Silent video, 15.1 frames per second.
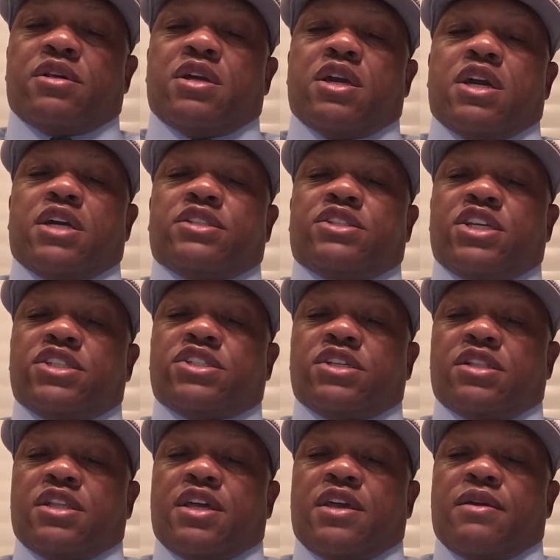
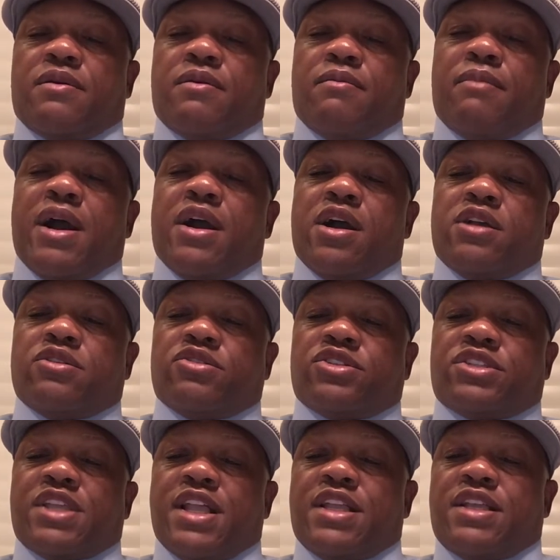Additionally, my
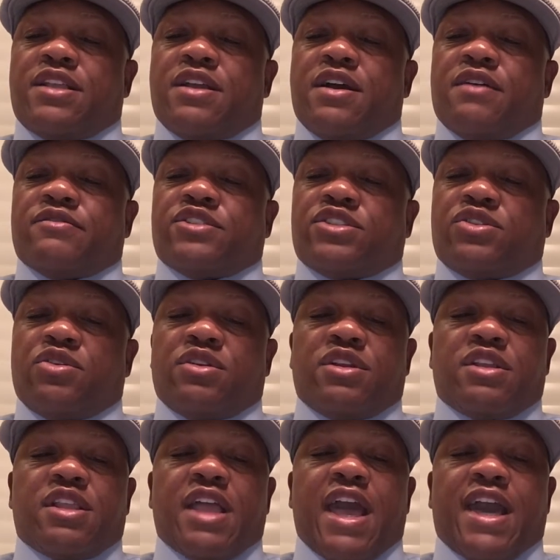understanding of
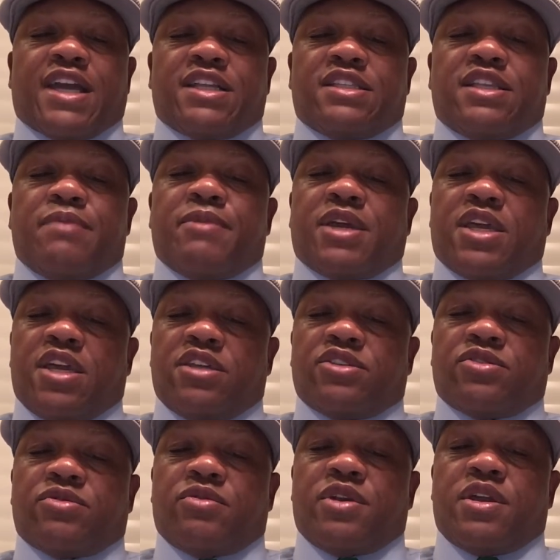student academic
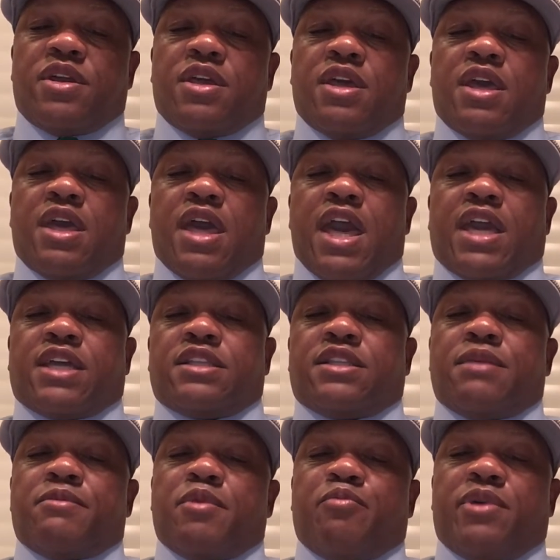history,
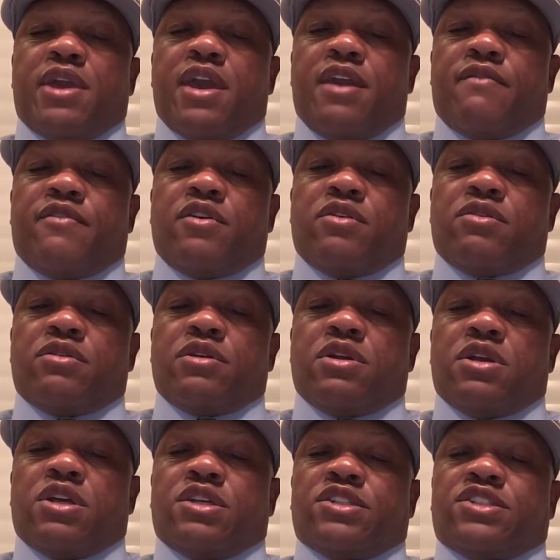academic behavior,
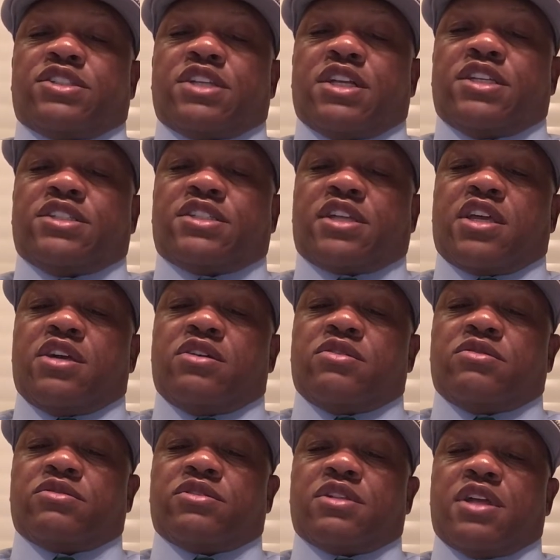study
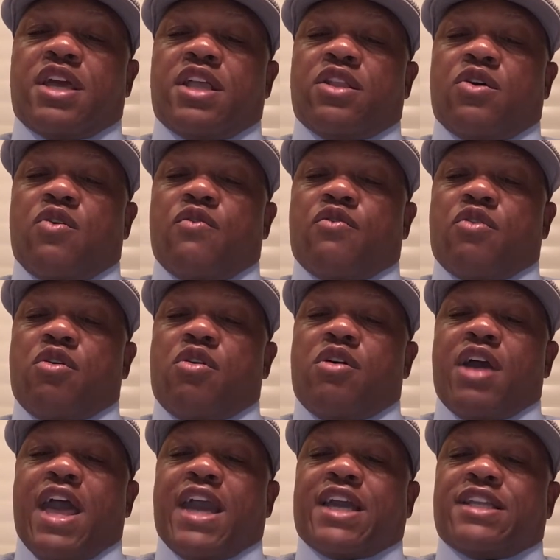skills, and
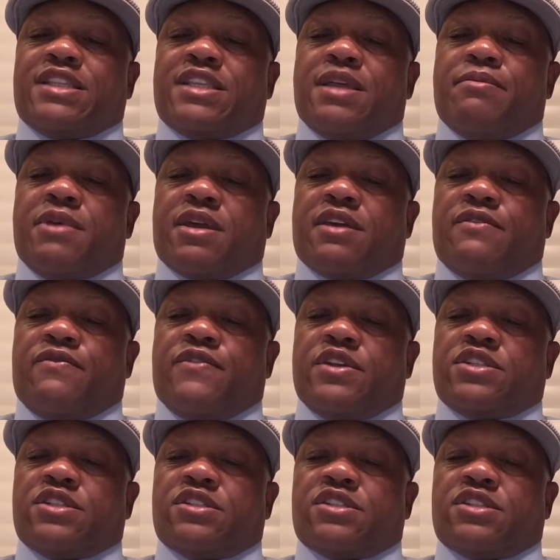overall academic
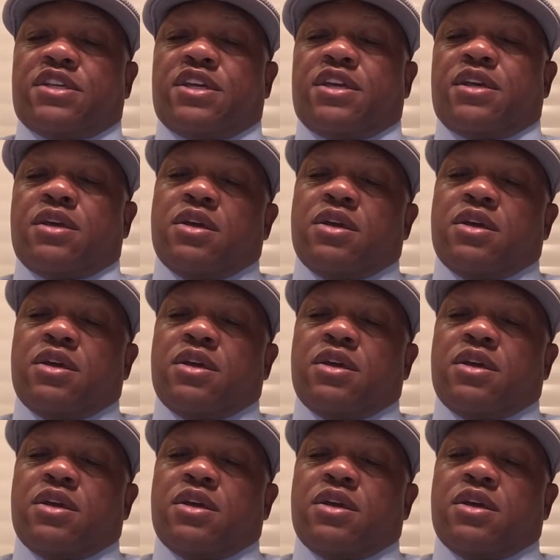efficiency